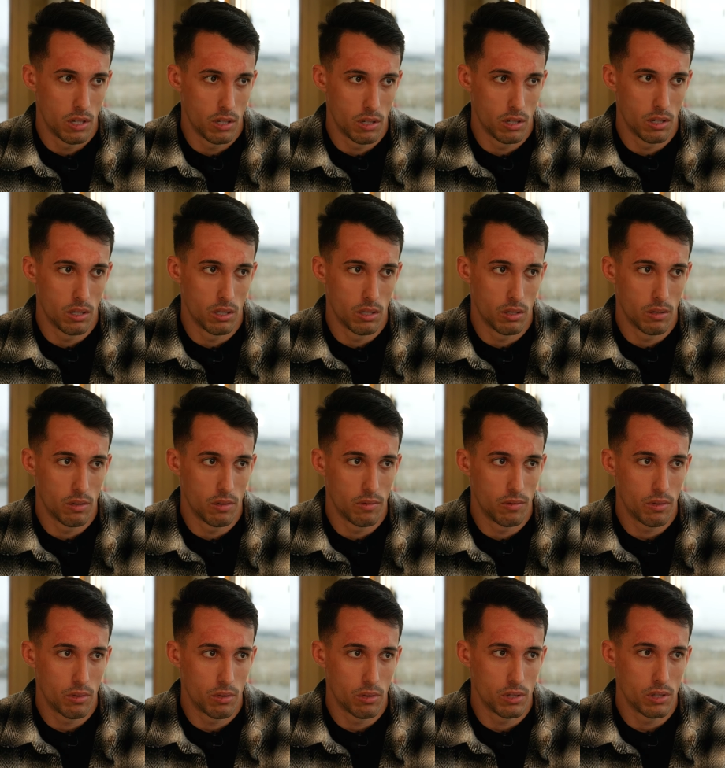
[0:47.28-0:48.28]
Uh,
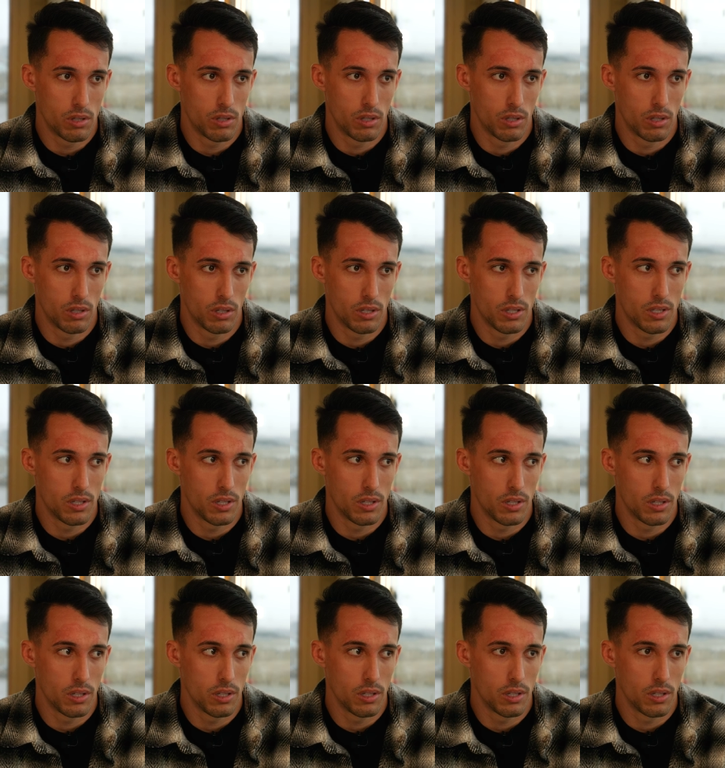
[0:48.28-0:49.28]
of course, uh, it's
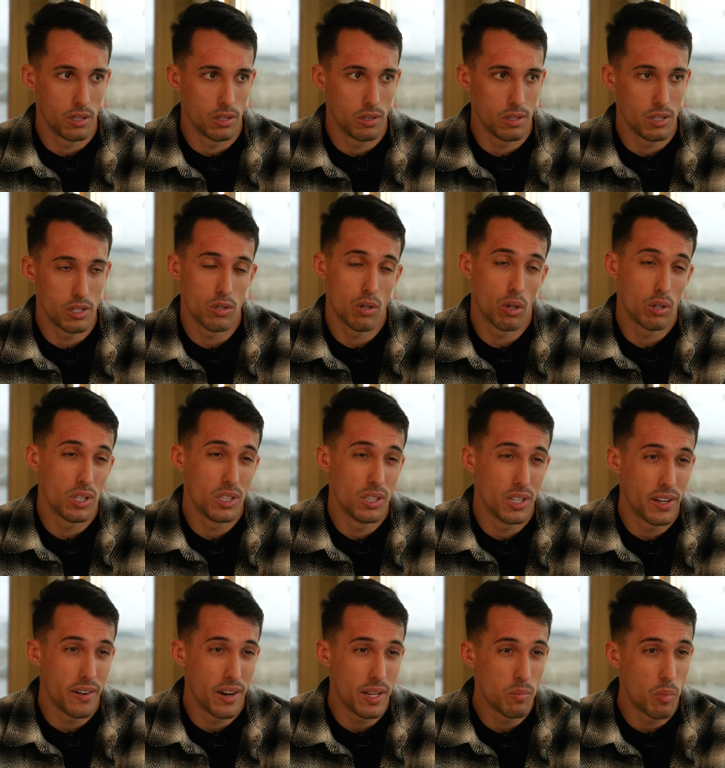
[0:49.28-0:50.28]
a it's not in
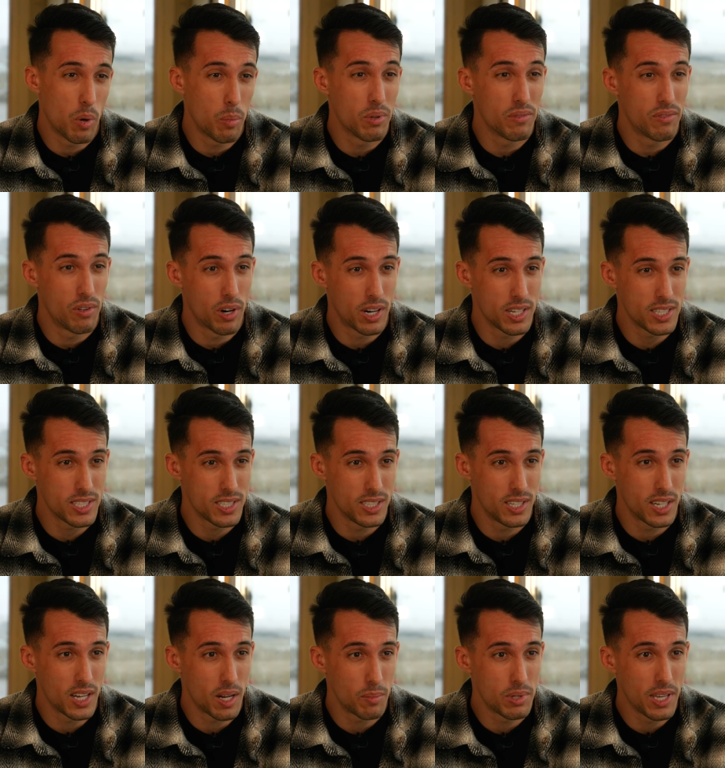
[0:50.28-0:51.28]
the great moment for us,
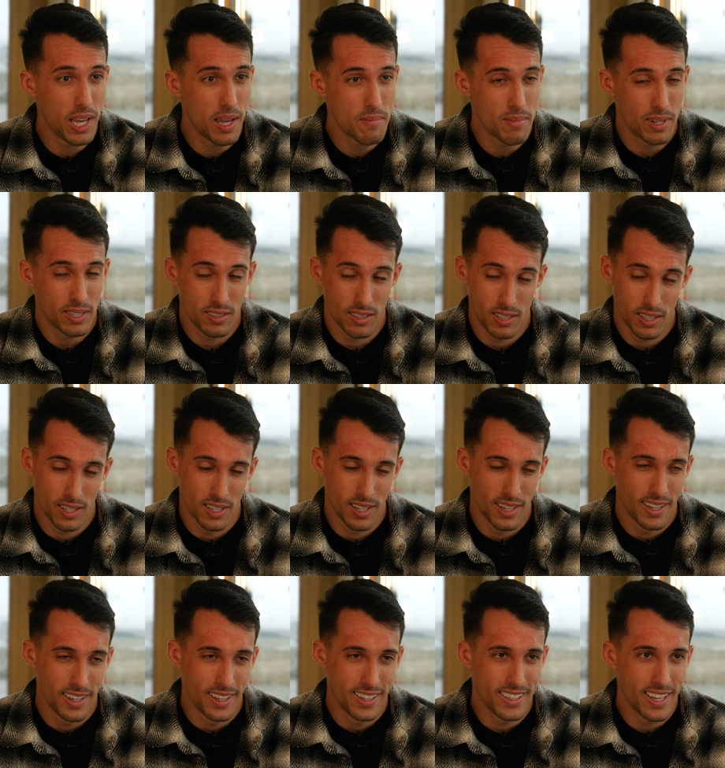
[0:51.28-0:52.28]
the cup game, but
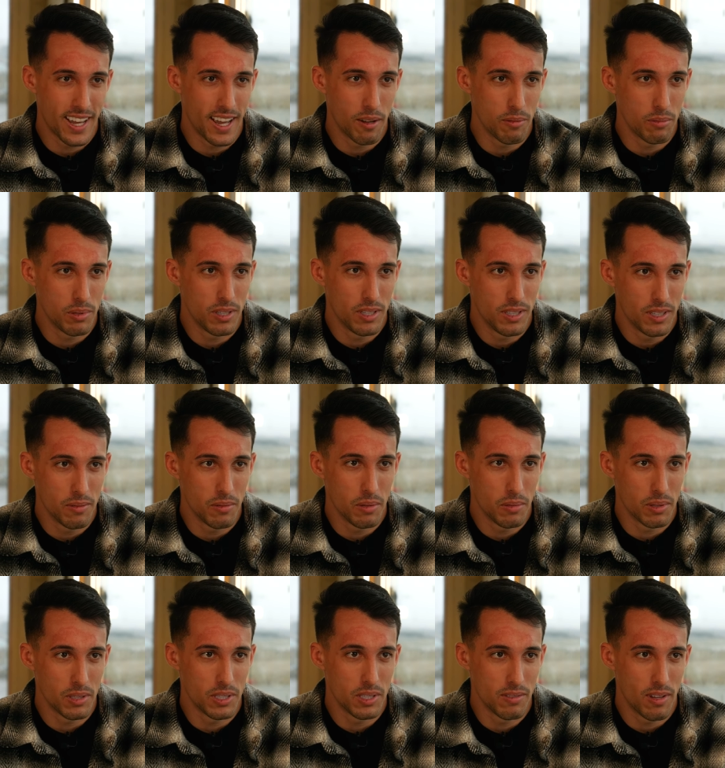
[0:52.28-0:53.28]
yeah, we, we
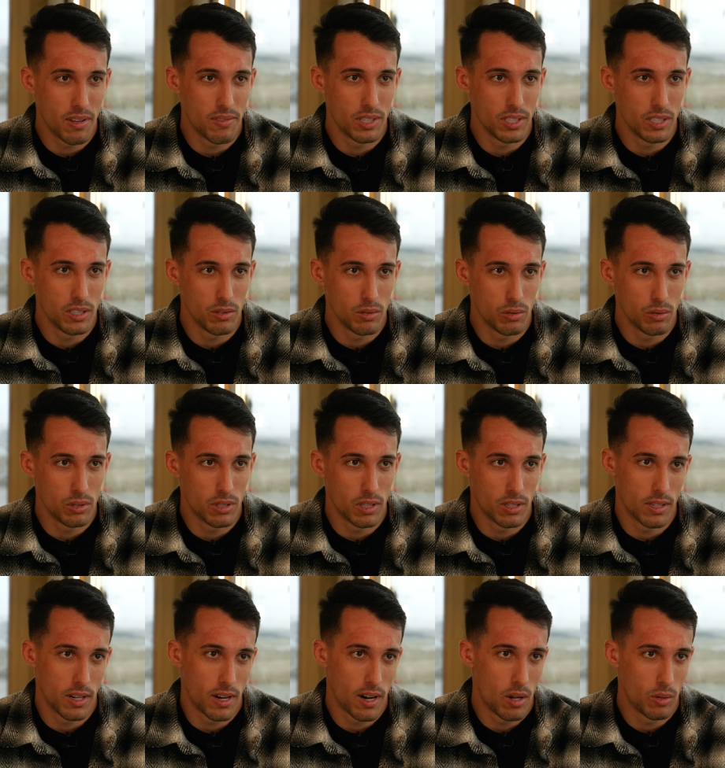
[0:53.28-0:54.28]
will give everything to
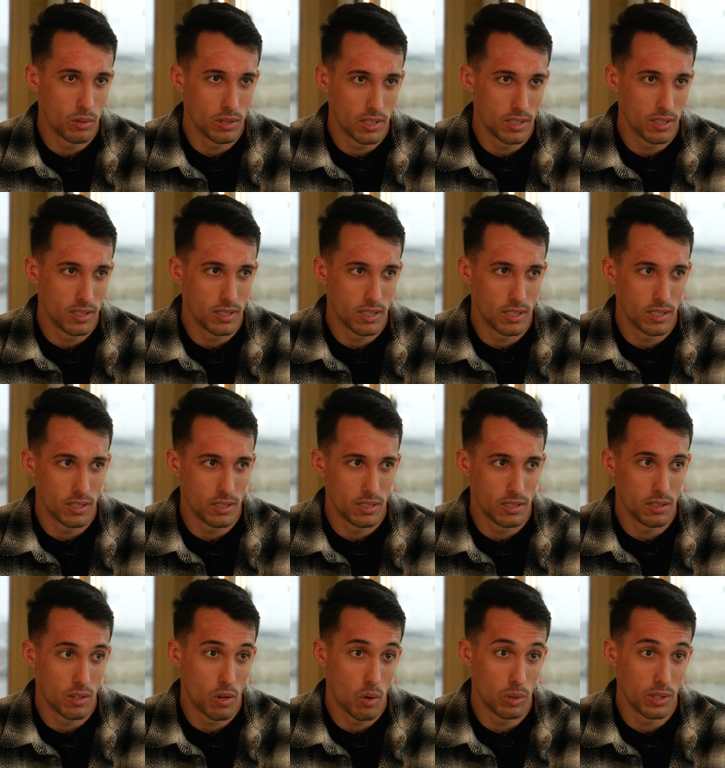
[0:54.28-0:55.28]
turn around and uh,
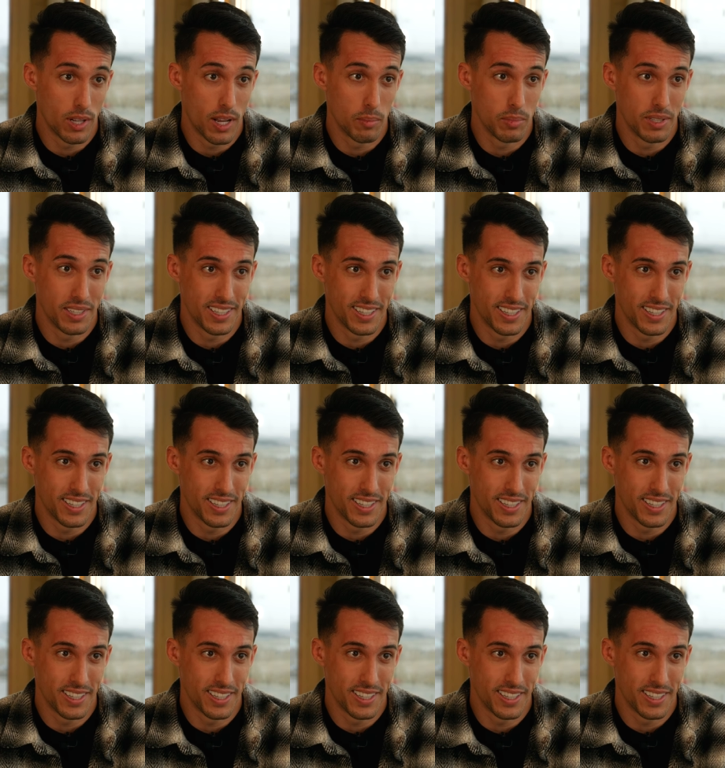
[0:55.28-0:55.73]
and go to Hampden